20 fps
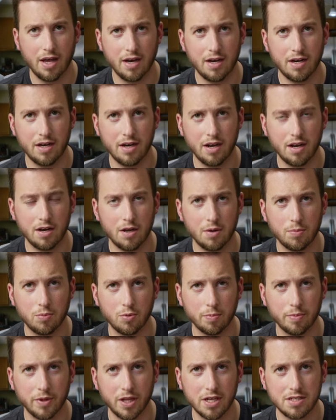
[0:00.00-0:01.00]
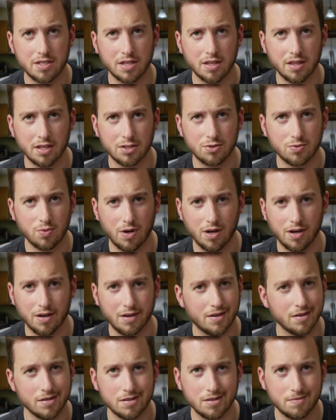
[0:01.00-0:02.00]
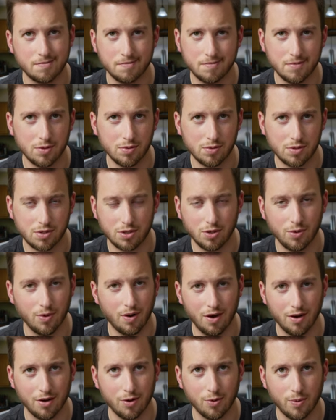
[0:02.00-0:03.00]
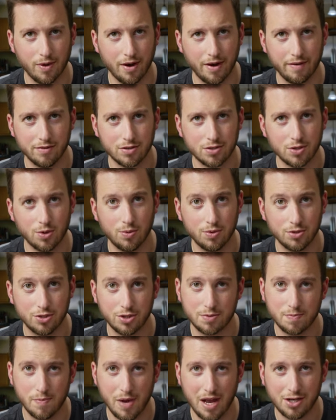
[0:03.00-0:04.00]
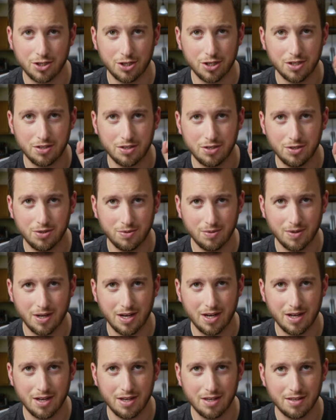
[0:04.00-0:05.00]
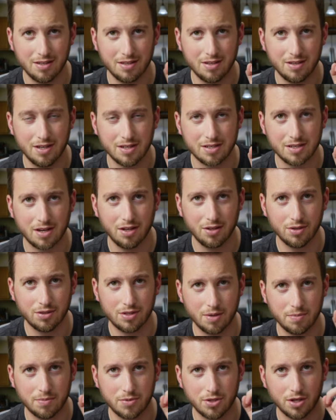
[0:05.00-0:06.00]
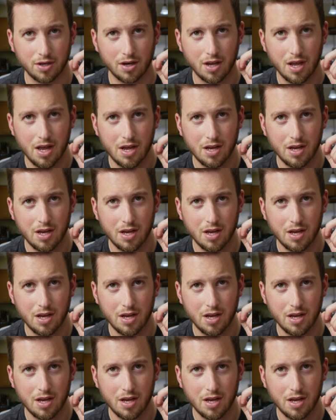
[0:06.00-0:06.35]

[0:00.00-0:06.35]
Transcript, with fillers: I didn't end up replacing this one because it was too hard or whatever. So we'll just match it to uh, this color temperature.